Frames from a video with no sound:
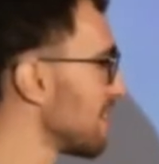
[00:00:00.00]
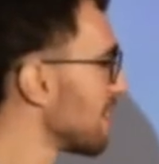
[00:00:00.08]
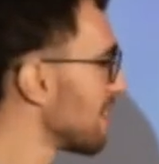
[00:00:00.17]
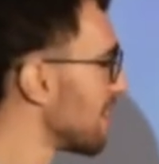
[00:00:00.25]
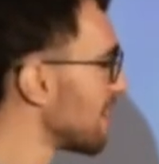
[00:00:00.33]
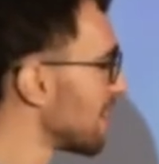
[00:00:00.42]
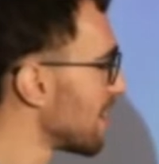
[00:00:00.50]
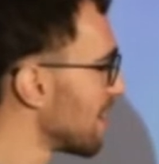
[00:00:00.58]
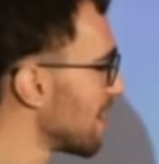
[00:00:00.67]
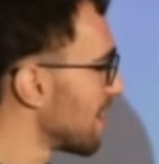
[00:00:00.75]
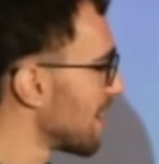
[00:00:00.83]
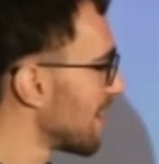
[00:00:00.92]

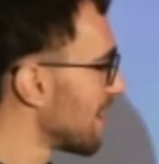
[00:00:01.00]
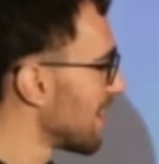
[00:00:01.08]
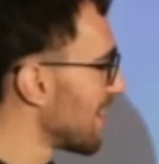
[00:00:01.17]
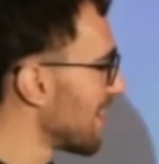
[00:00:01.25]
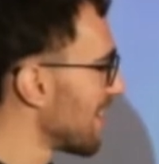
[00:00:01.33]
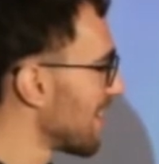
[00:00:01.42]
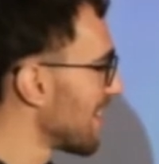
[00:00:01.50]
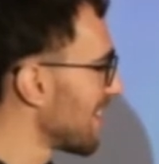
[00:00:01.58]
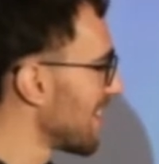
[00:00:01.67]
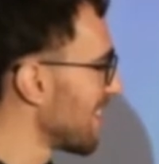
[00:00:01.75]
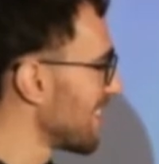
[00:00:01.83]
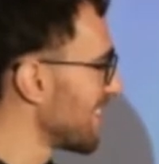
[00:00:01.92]

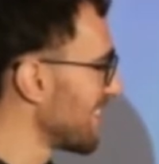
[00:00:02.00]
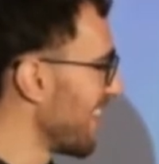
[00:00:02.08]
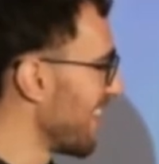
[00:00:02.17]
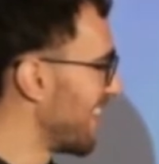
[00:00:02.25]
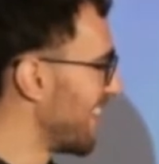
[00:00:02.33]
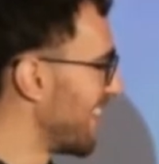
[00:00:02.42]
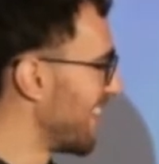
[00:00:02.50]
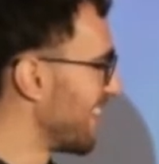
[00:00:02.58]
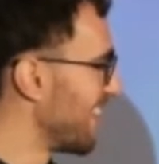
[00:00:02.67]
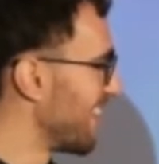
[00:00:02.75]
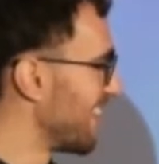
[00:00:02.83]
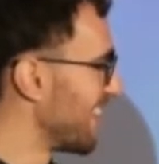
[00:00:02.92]

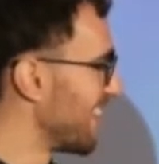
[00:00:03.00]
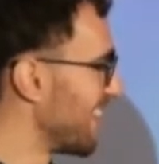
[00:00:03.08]
No words are spoken by the person on screen.